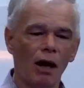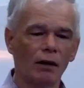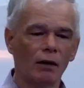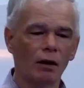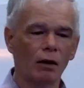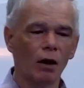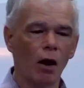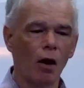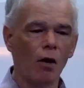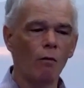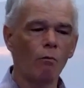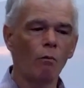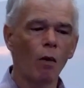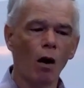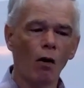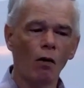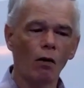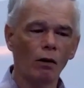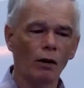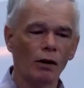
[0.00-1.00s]
the low
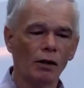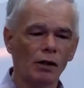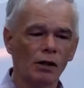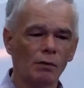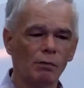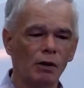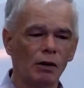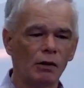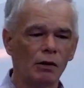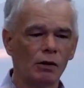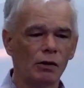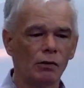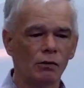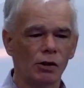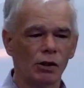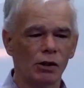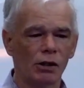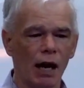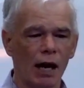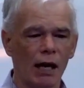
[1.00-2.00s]
moral and spiritual
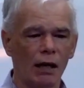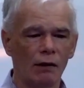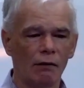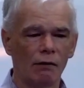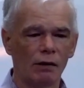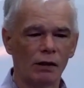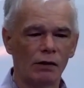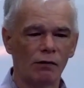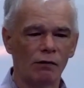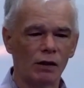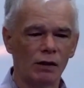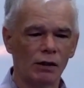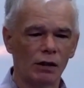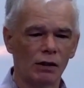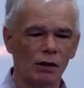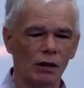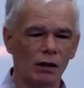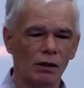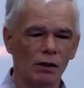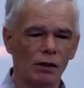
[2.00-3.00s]
state of his
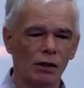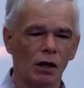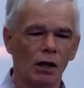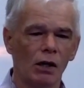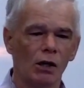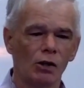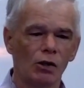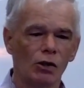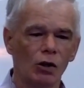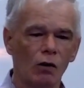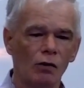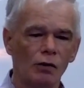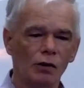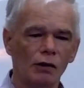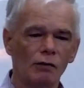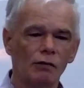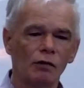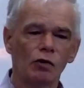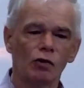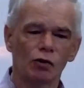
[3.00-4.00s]
visitors,
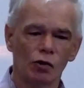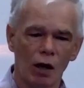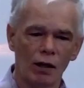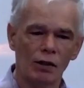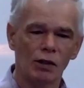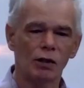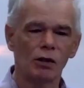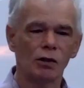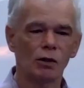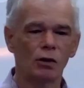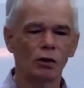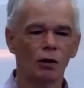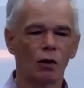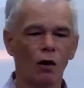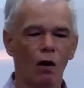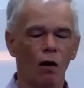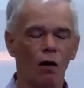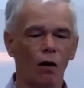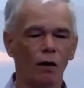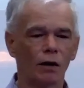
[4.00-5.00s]
Joseph trusted to
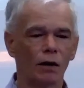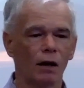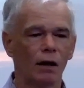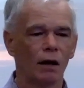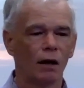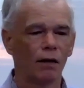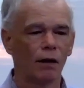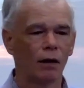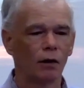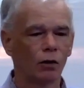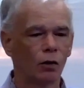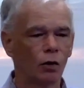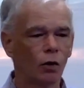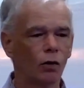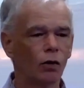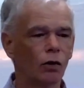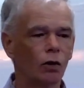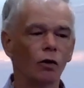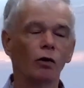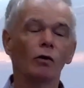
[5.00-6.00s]
God that
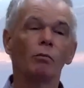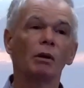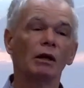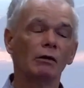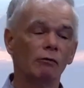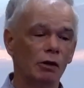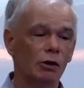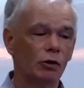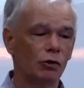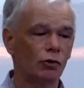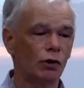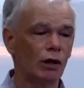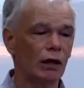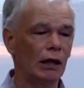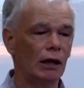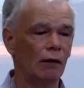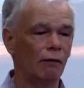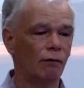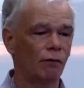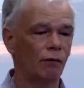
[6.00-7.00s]
good could be
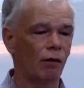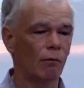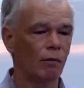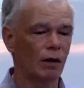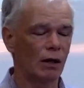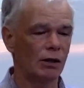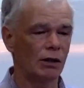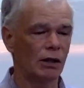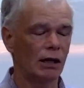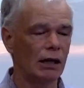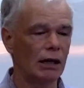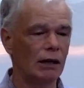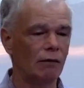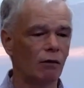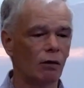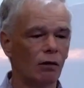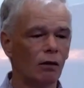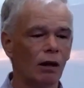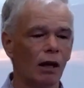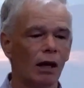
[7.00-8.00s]
retrieved from this
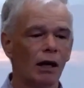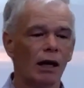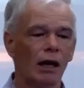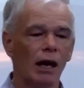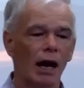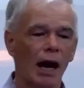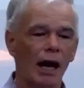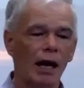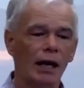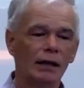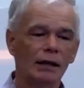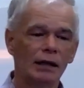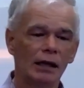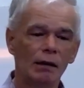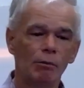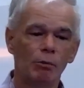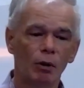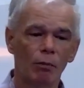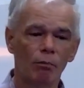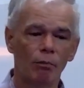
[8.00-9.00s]
evil, and
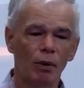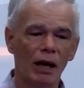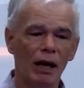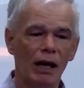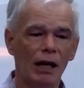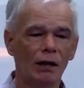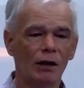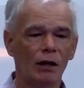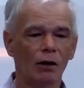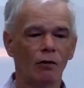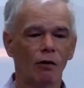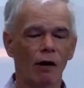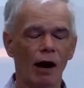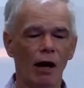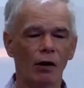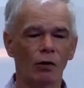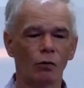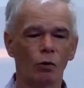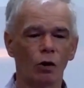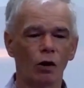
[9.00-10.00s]
he prepared the
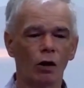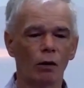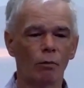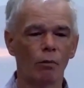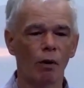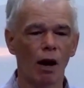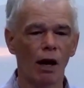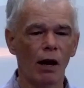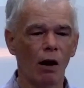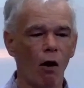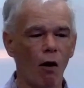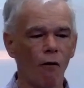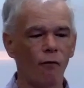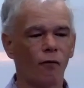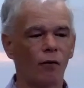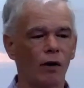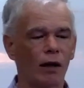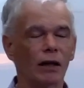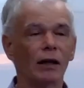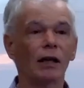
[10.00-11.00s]
groundwork by
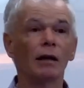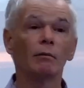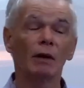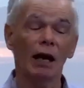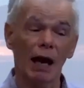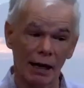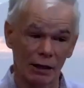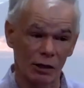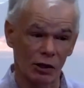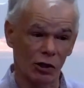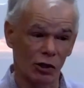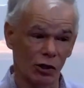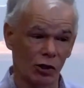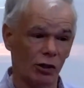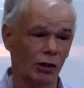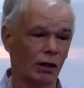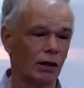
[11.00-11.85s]
offering them lunch.